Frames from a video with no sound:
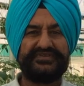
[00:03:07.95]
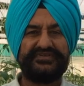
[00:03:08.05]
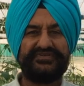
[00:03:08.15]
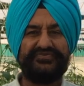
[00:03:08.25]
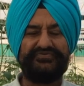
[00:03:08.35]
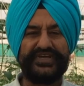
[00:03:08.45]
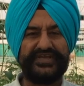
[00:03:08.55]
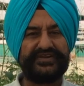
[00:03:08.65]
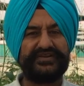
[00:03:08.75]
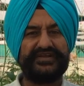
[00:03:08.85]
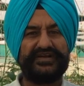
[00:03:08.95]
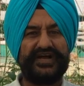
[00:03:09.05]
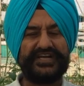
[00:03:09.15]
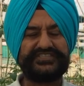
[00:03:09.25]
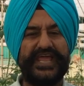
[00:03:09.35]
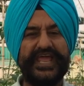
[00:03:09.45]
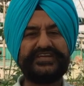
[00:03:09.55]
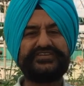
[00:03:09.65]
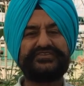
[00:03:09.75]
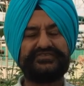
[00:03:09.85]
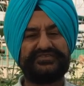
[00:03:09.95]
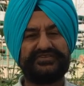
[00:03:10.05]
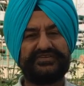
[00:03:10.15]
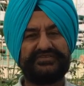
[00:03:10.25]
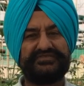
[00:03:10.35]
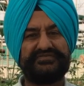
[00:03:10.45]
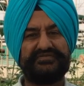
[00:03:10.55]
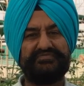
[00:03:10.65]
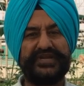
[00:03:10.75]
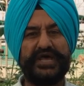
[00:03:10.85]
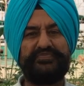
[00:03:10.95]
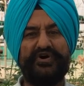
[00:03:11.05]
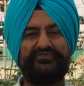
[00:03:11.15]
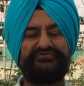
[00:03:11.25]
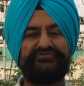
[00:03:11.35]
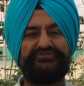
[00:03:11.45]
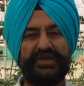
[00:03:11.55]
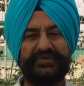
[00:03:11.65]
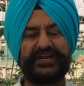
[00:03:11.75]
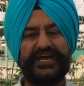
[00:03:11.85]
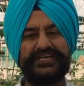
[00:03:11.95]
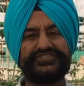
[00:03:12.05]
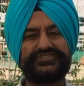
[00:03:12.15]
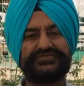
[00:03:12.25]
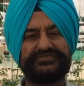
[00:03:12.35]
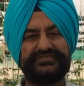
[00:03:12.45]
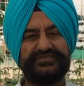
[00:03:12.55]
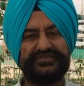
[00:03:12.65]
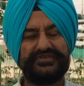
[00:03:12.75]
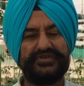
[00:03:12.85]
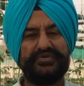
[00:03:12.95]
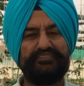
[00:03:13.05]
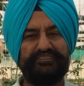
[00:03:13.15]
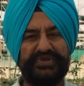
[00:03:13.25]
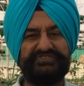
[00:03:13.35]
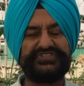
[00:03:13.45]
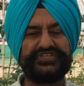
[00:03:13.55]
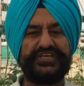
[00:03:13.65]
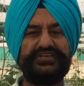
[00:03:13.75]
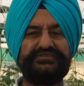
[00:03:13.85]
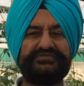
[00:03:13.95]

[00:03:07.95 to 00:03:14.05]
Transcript: where a tank made up of fiberglass, PVC,